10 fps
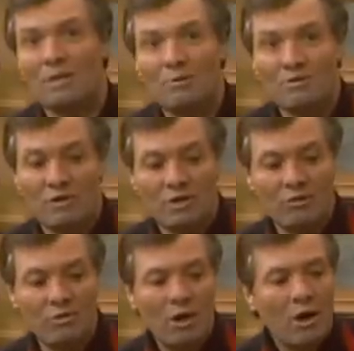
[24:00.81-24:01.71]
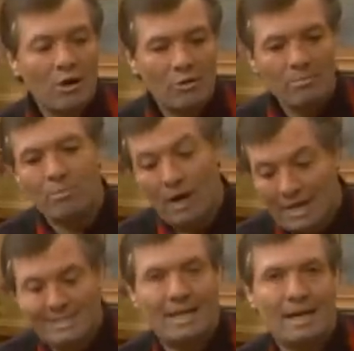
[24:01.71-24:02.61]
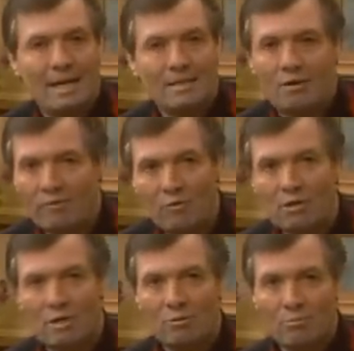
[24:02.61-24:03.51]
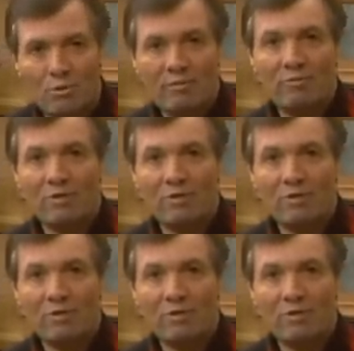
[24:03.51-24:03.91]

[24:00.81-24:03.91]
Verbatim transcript: it looks very good. A salad, of course, and the beautiful